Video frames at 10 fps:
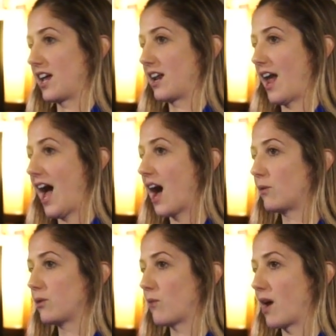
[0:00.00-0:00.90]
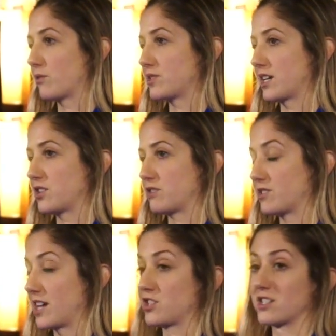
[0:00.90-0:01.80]
and how and why reten
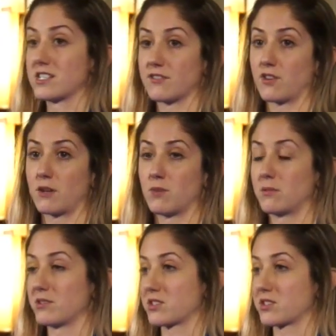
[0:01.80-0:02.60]
retention is different on mobile.